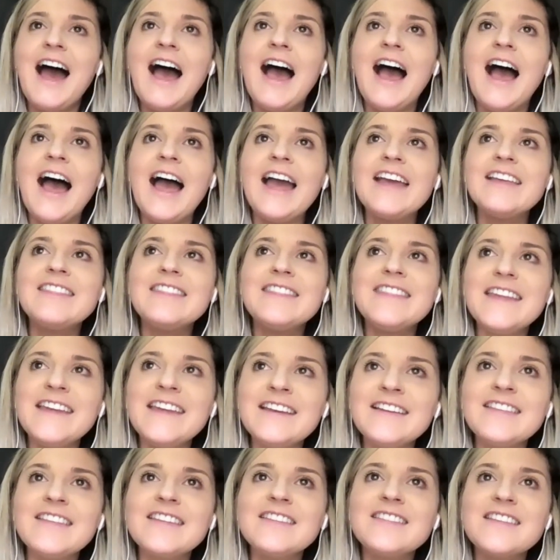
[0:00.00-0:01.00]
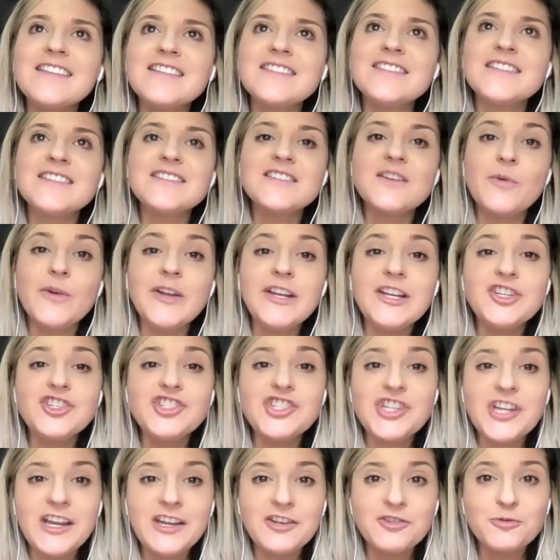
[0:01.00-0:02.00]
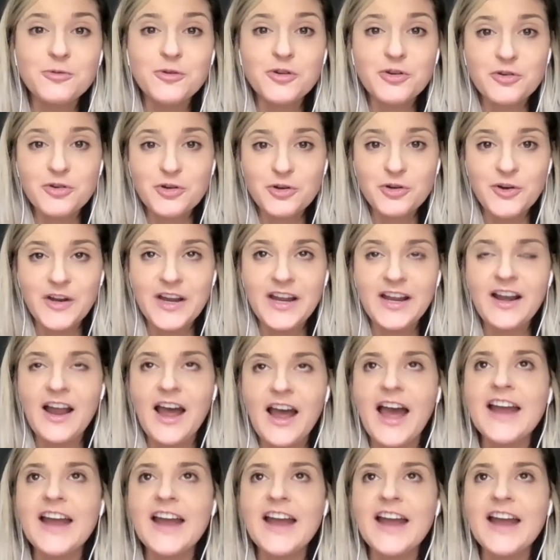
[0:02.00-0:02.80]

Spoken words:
I think that this is going to change recruiting.